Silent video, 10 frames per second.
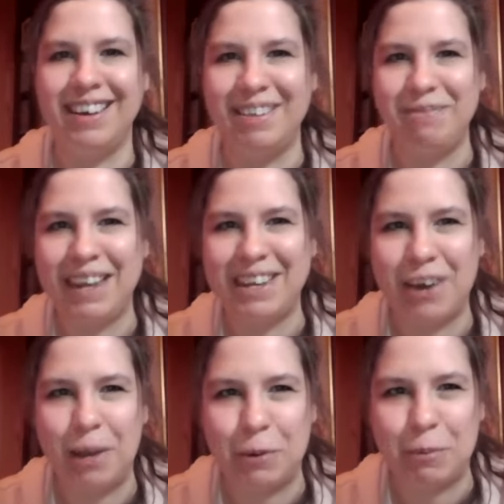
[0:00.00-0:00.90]
Make your
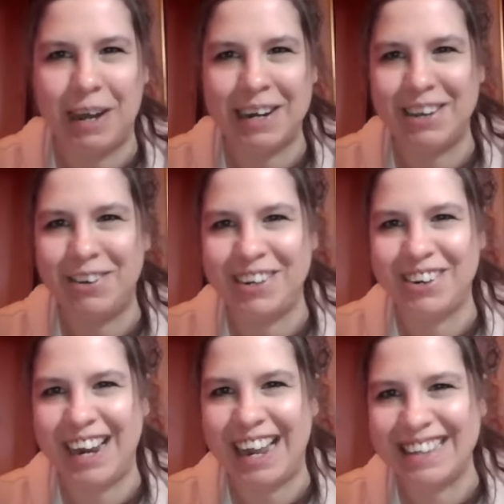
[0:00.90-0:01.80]
upper body go to
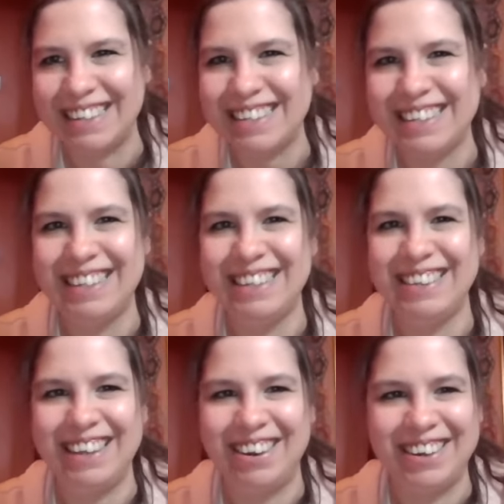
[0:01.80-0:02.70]
your hands.
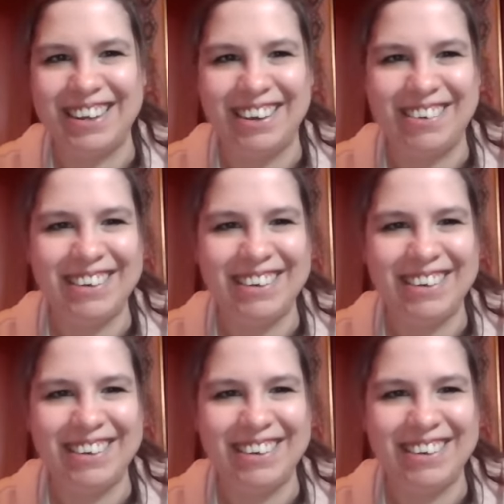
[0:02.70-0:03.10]
There you go.